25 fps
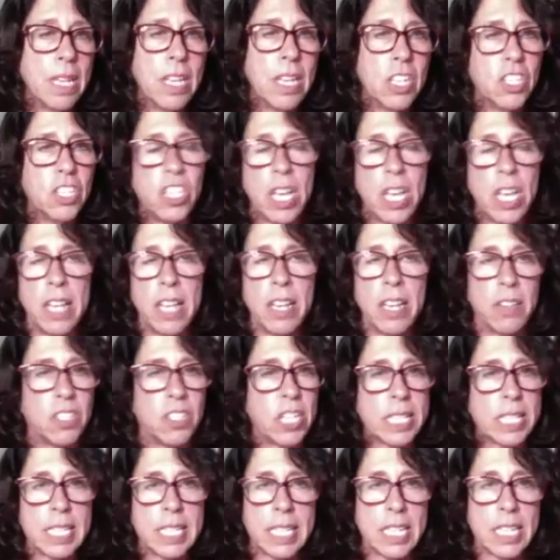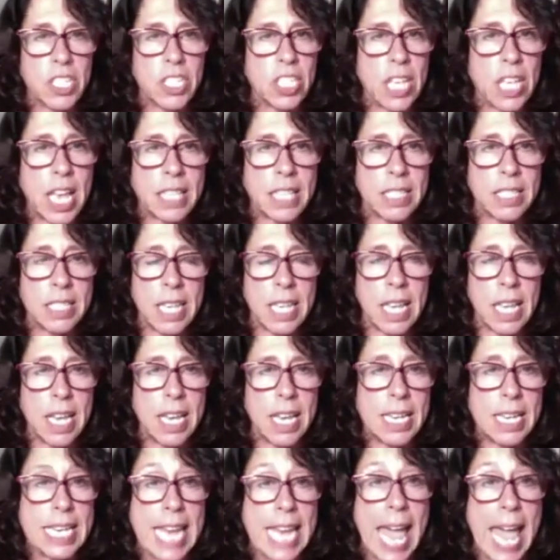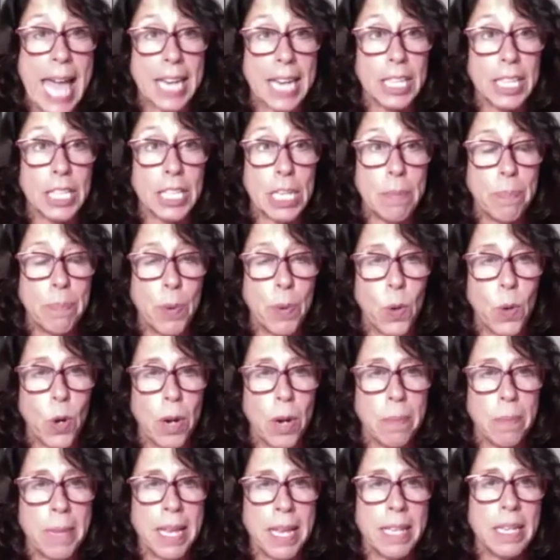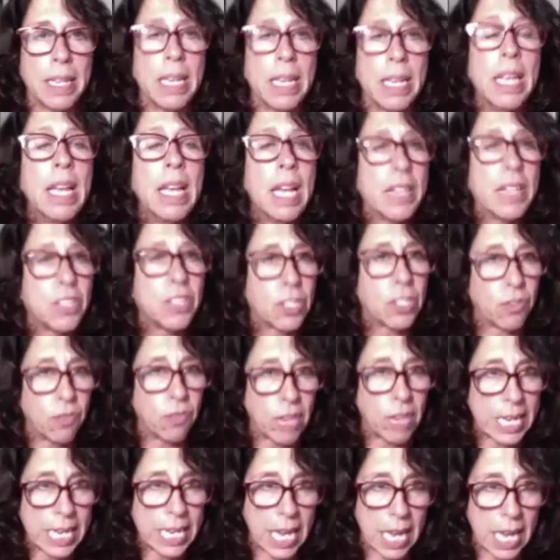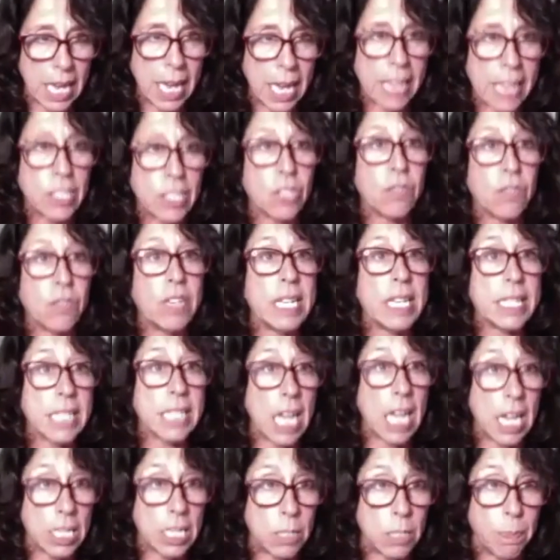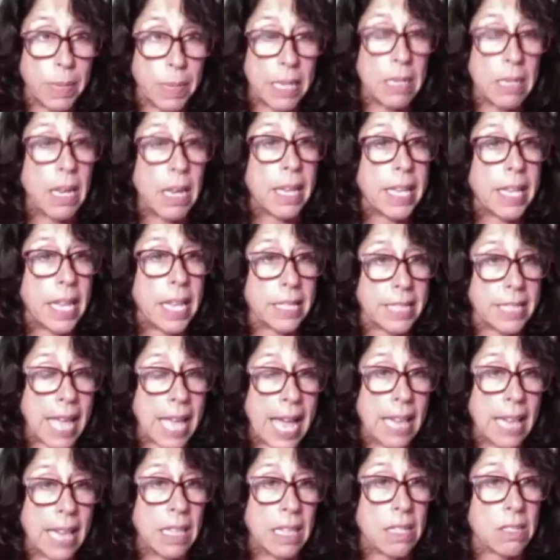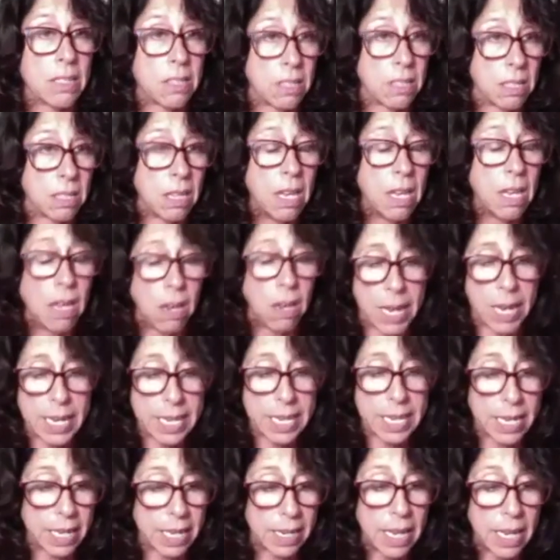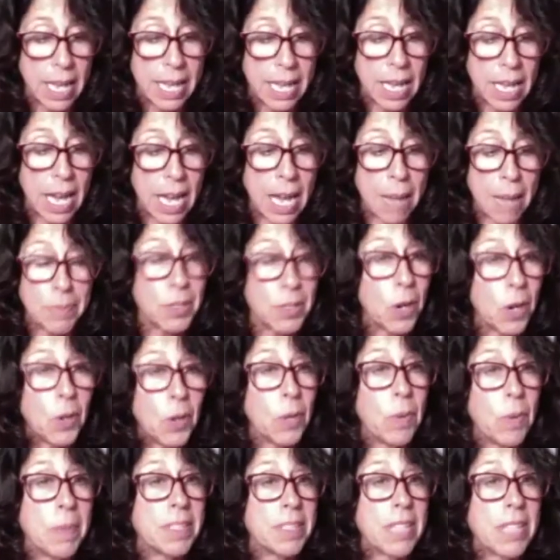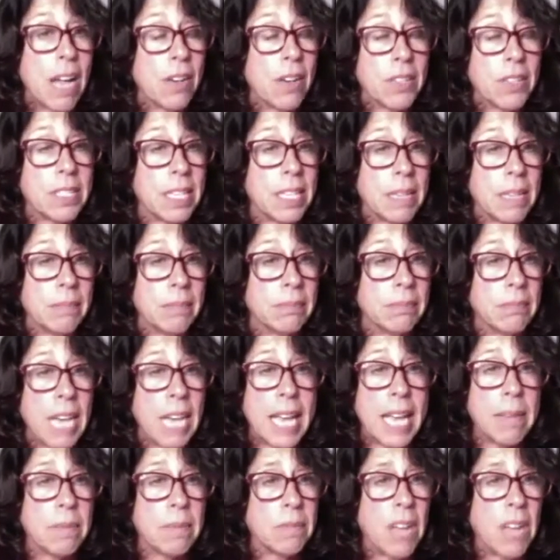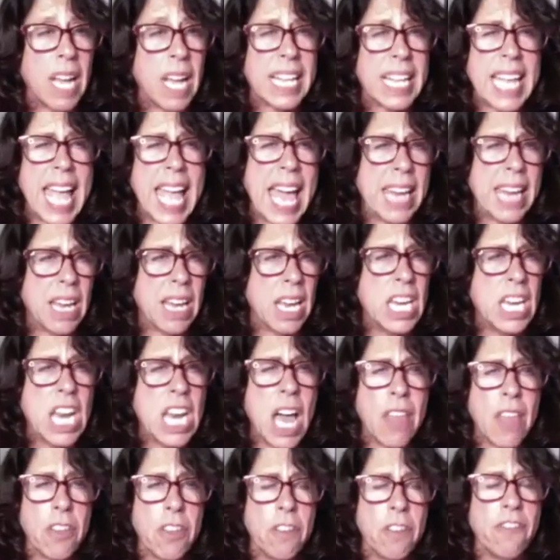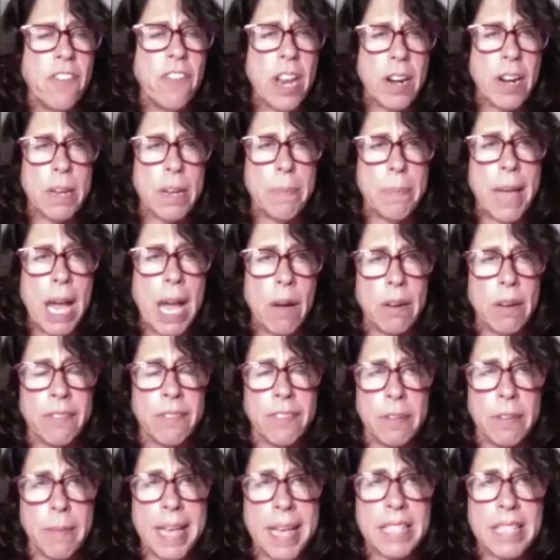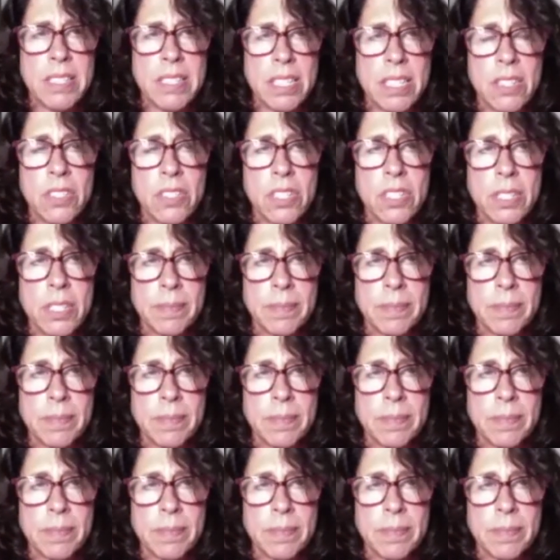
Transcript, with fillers: Je, you know, Jessica Chastain, Natalie Portman, Serena, and Serena's husband, I guess, Alex Ohanian, um, to own a women's soccer team. Right? Again, another very powerful message.